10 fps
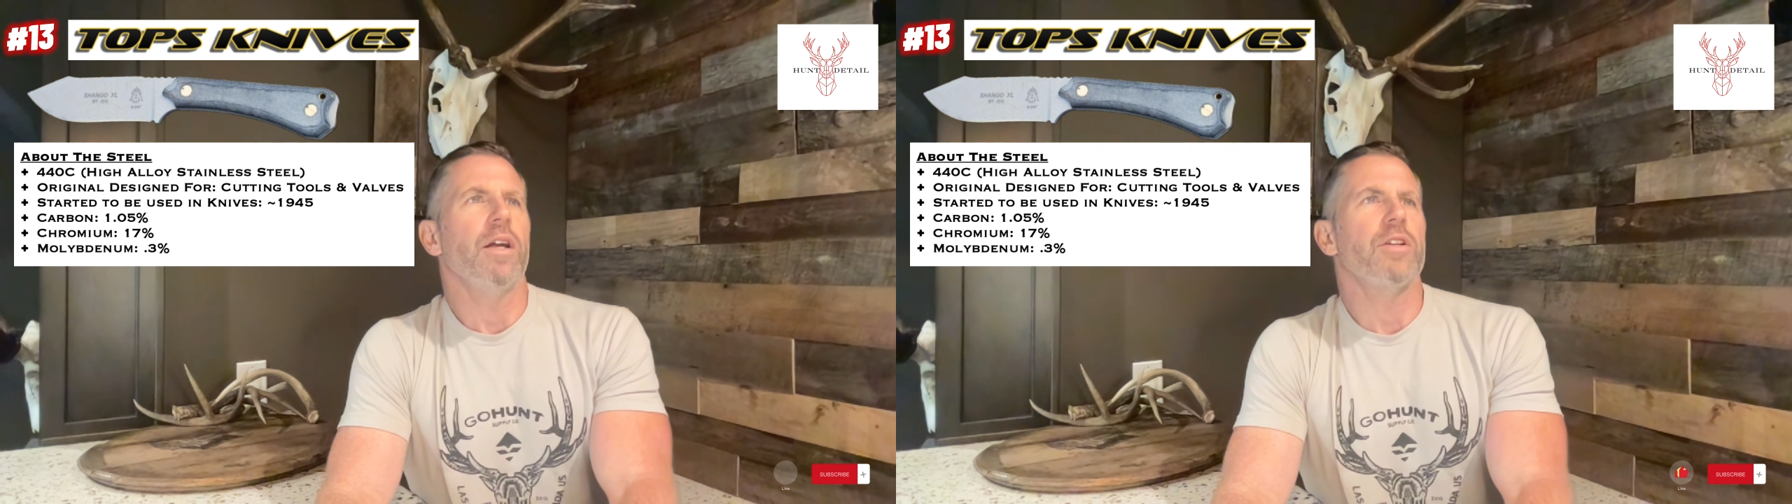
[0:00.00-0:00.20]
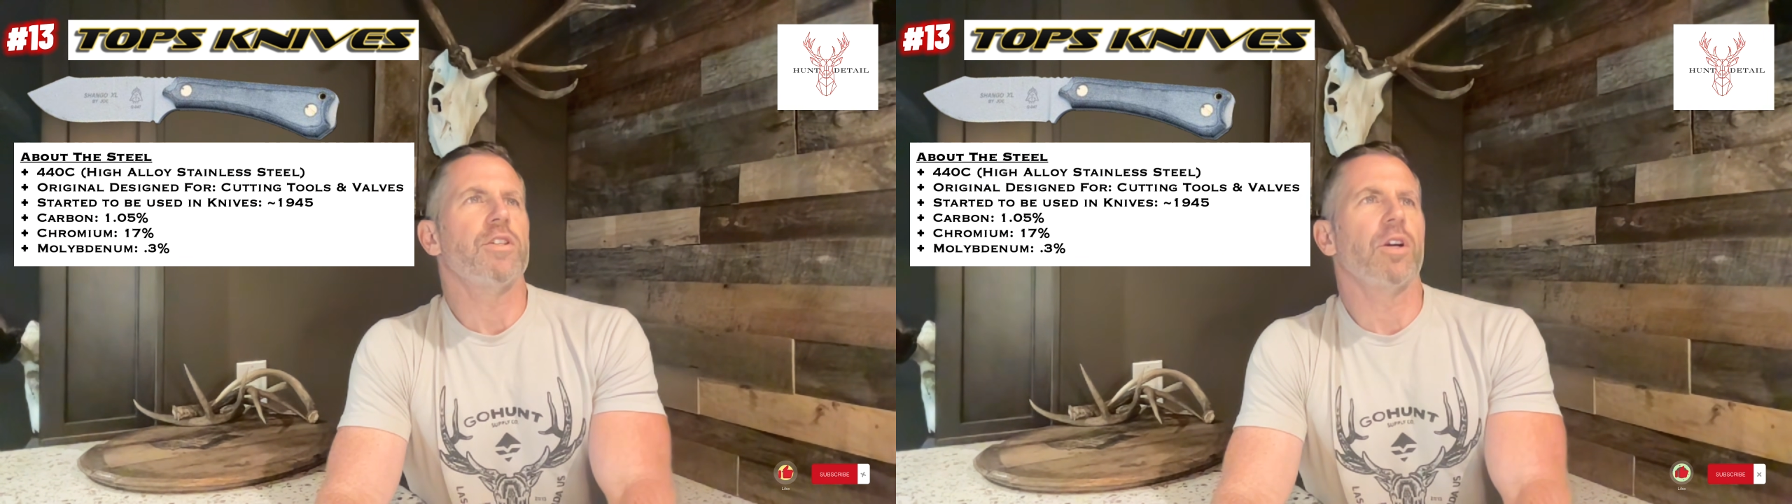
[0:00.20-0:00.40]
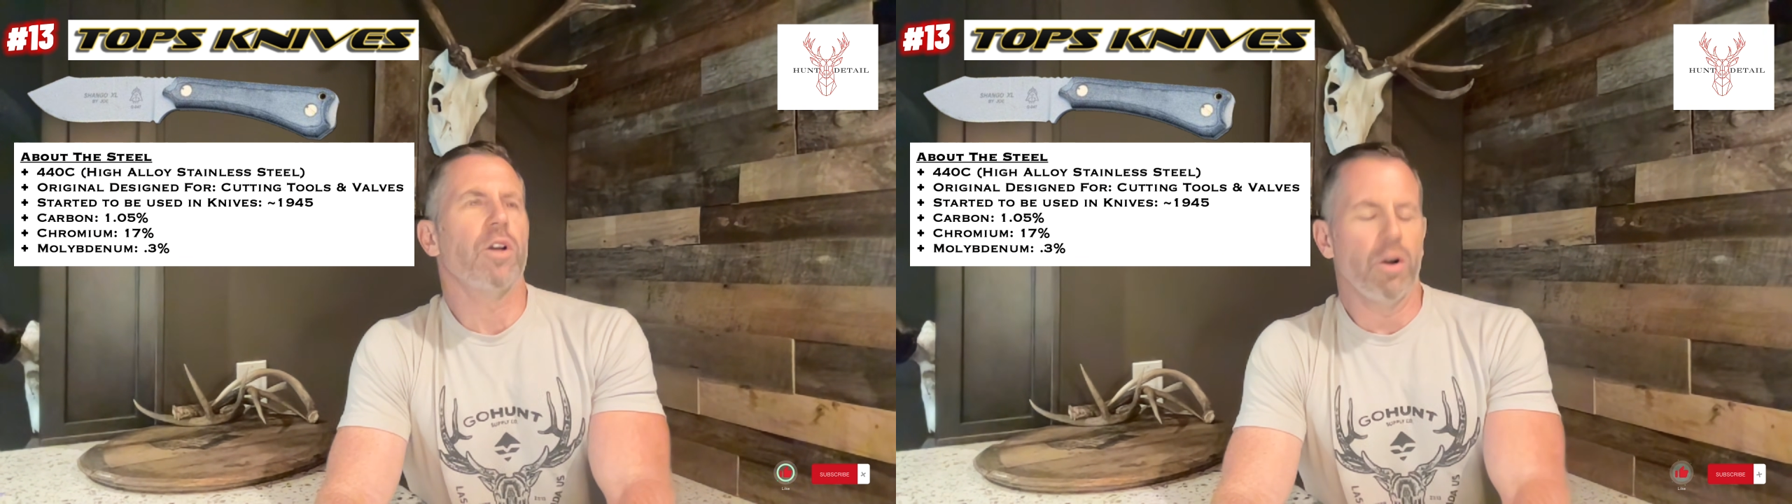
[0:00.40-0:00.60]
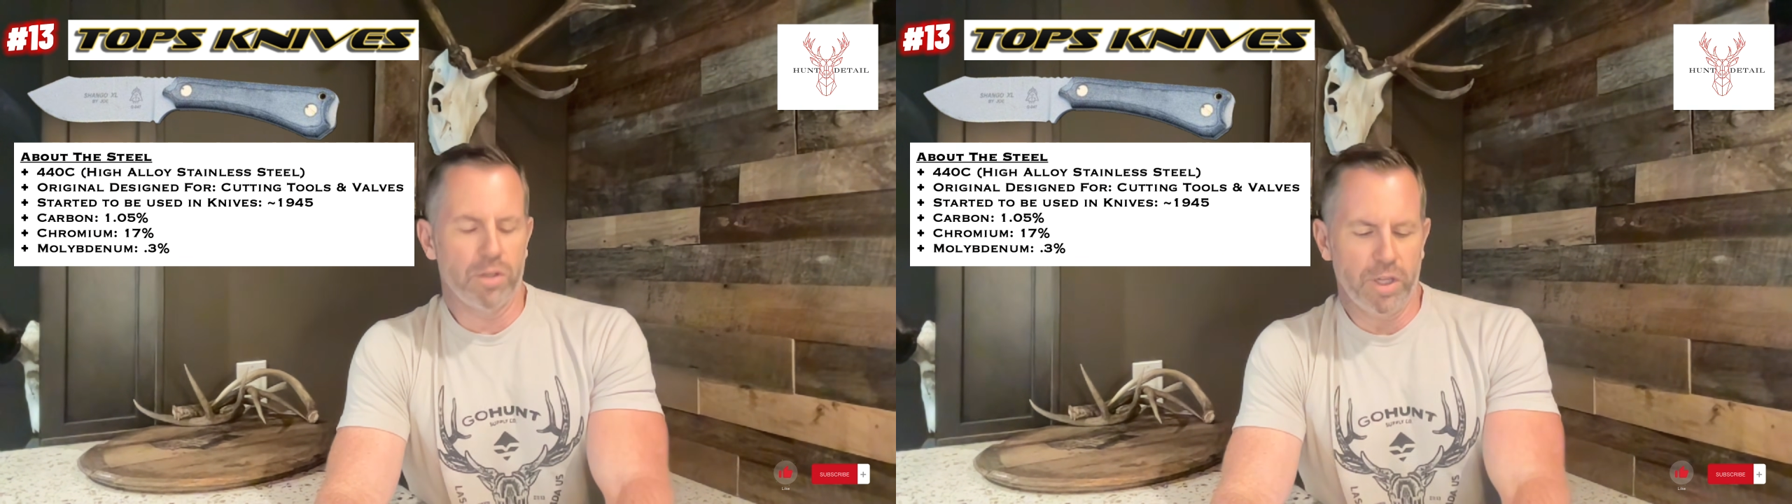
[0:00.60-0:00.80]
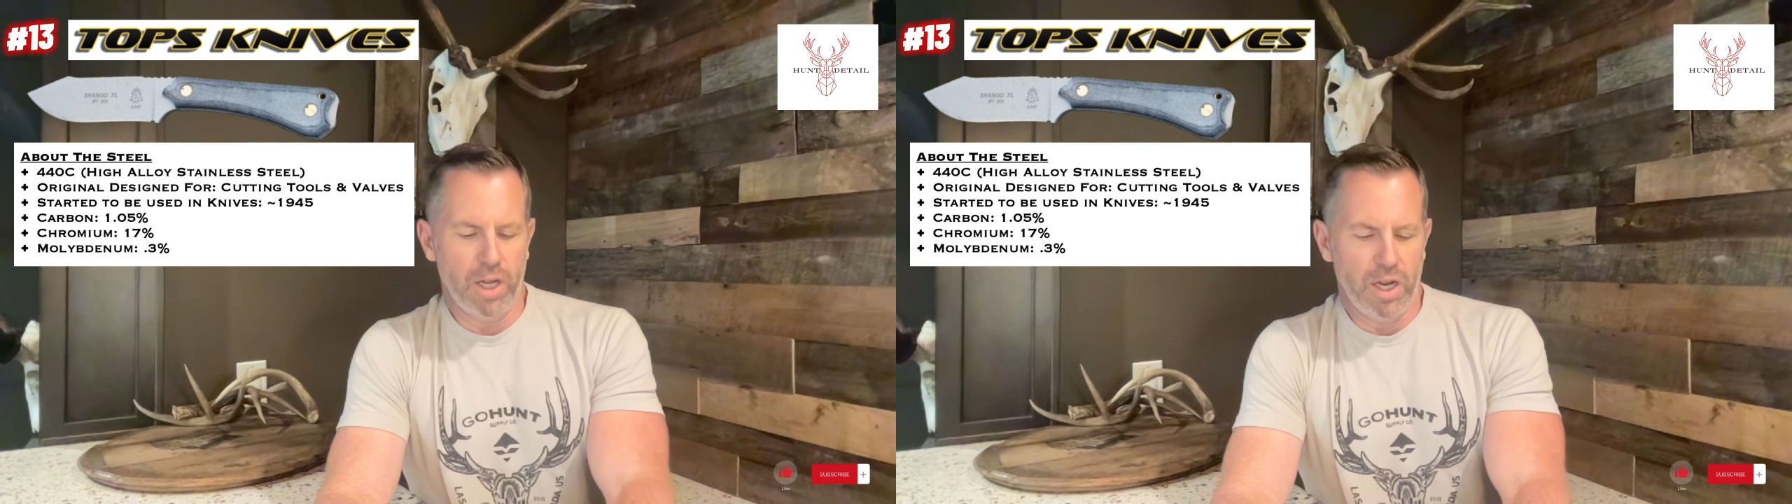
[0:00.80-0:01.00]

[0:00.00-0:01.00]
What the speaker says: Shango